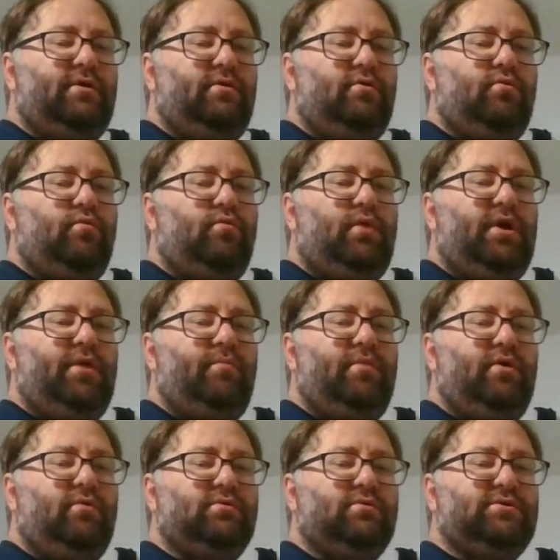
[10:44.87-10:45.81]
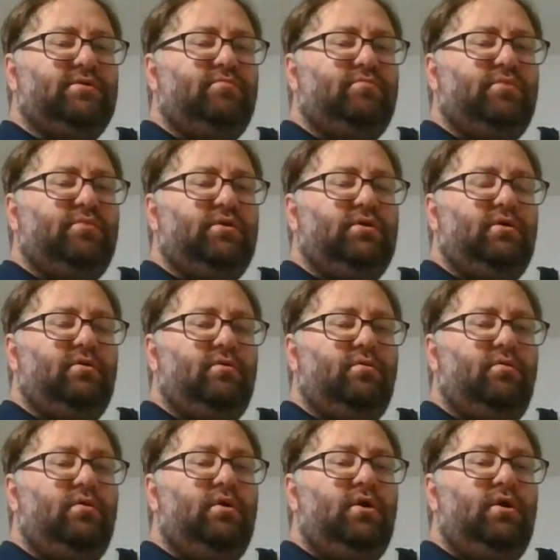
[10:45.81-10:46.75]
white belts and
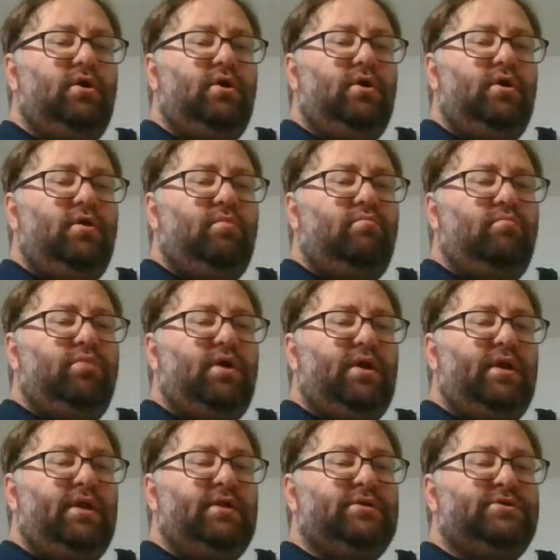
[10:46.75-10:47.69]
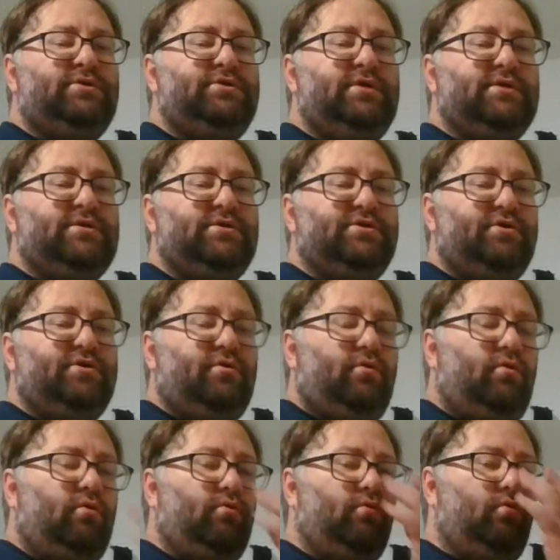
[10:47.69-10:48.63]
below, but it as a
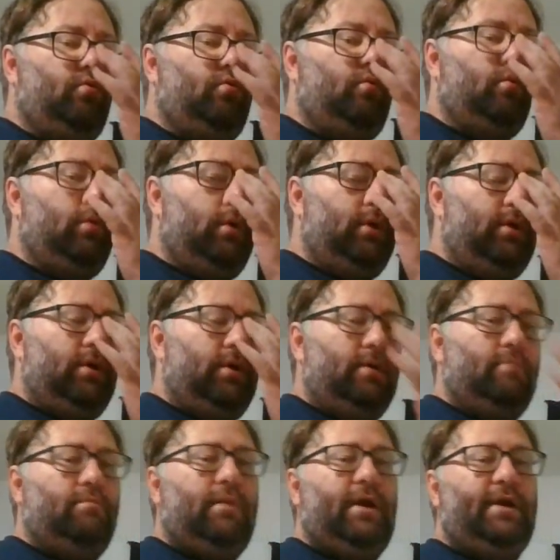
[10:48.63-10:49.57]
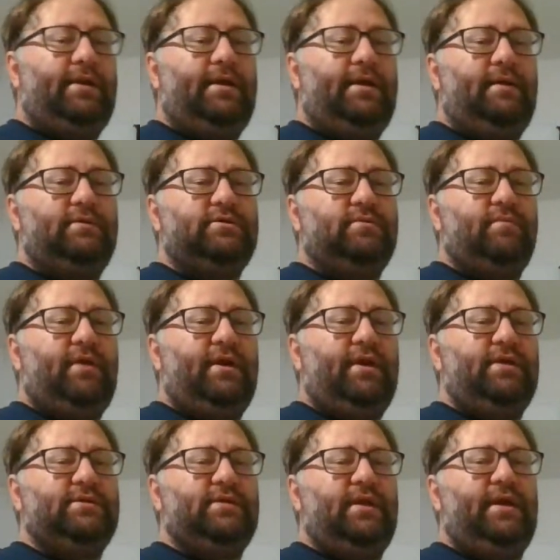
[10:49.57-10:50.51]
general rule, by the time
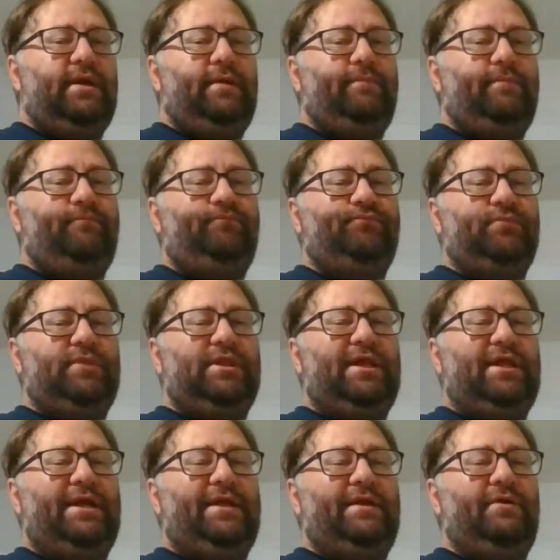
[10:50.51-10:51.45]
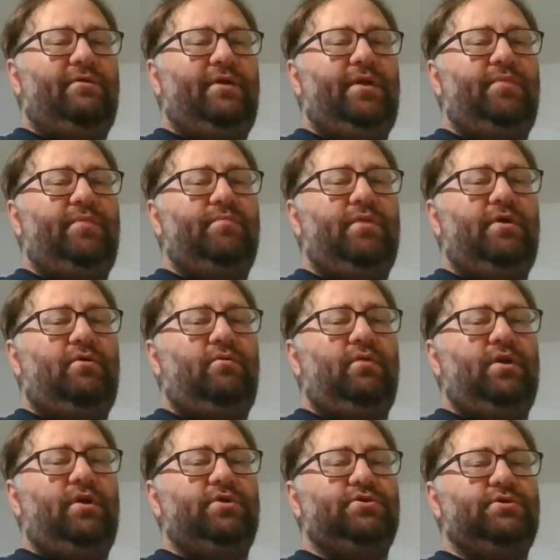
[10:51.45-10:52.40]
somebody's like light green
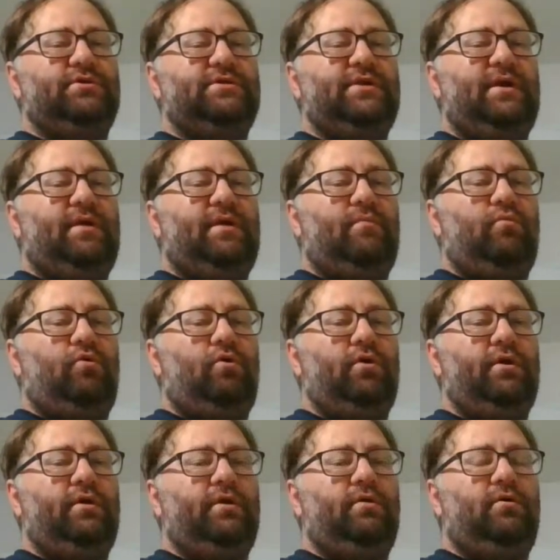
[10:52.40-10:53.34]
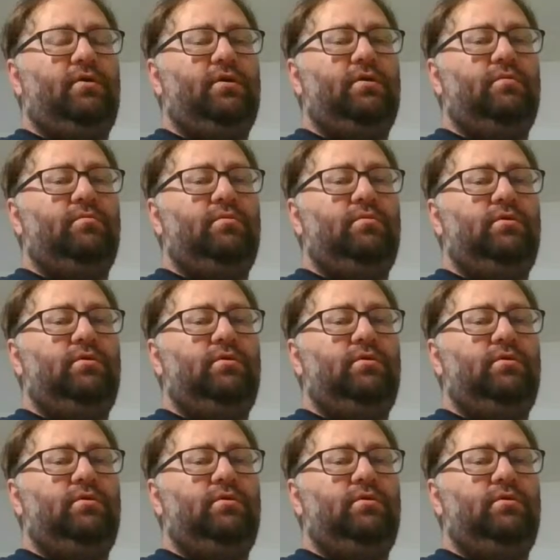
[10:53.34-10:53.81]
belt, it should stop working on them